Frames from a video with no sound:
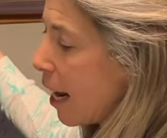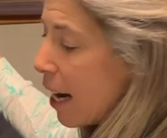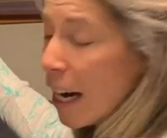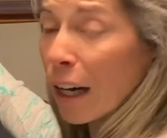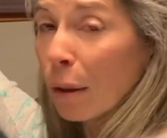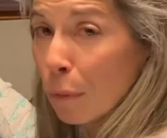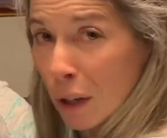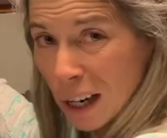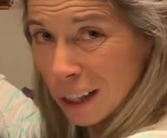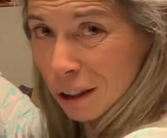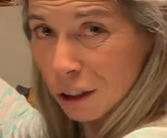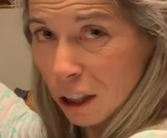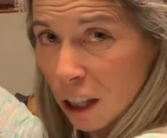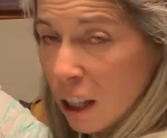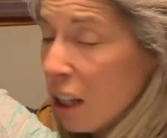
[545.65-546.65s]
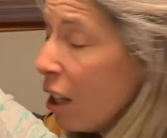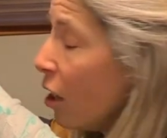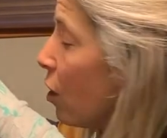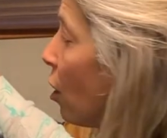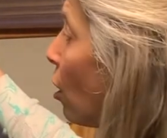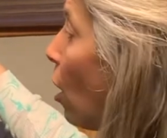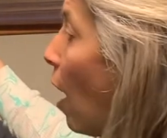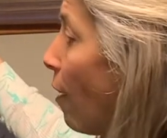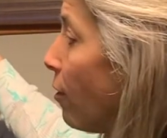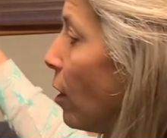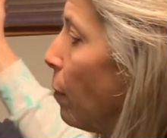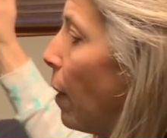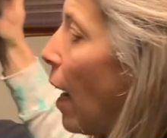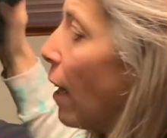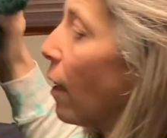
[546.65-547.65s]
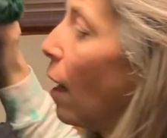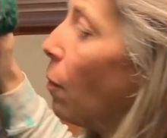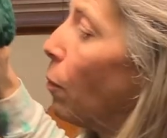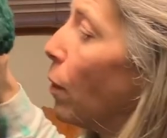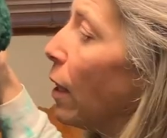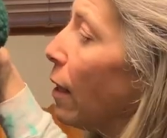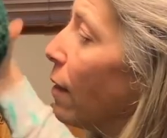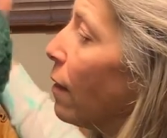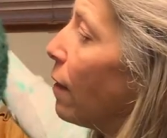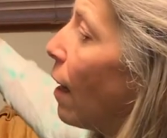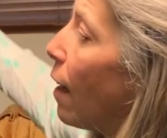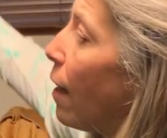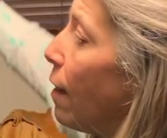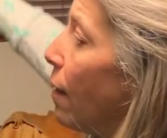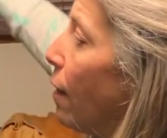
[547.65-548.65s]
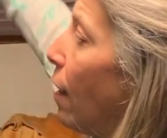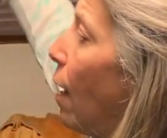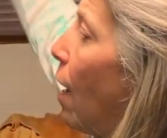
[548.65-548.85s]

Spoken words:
hairbrush to loft it back up when it's done.